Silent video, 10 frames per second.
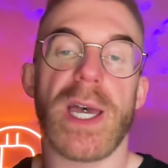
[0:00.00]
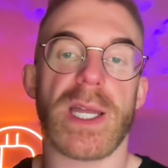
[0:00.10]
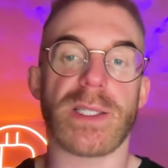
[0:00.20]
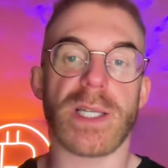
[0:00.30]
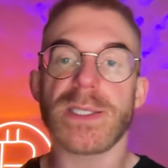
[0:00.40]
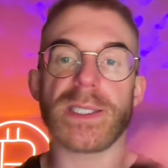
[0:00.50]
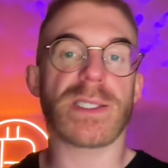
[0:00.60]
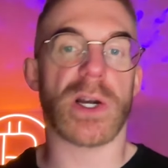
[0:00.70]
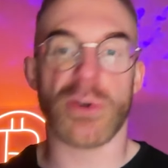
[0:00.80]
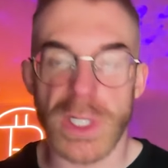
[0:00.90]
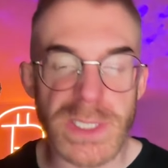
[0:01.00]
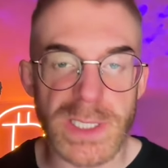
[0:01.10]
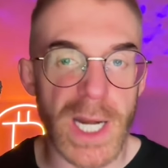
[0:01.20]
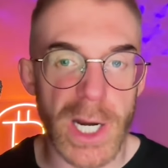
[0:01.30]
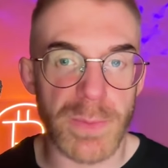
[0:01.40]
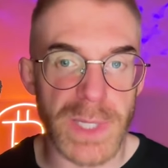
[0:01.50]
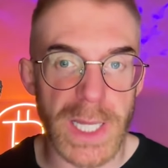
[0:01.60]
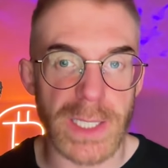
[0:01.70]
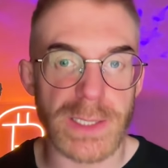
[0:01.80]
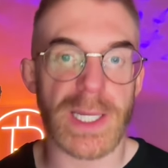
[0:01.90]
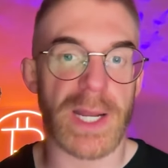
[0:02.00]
And it does this across the entire planet.